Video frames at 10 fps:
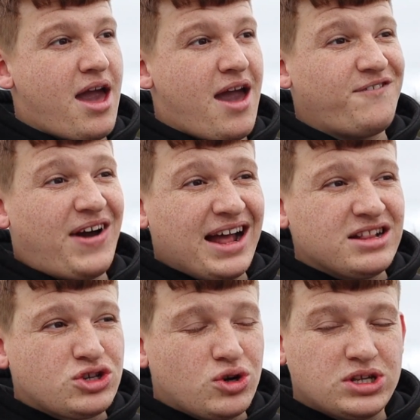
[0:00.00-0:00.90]
If I had
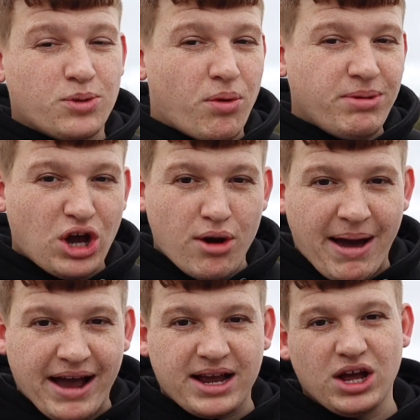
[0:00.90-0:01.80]
the choice, I'd probably go
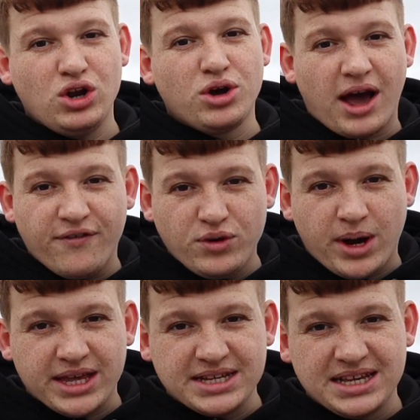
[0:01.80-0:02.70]
back, look at a few
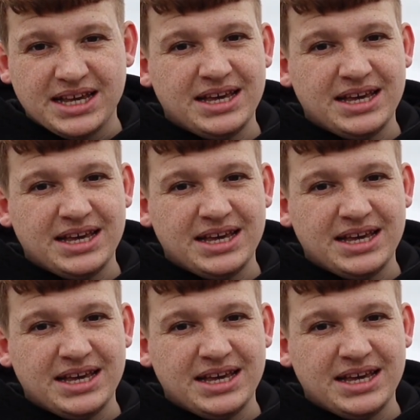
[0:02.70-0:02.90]
others,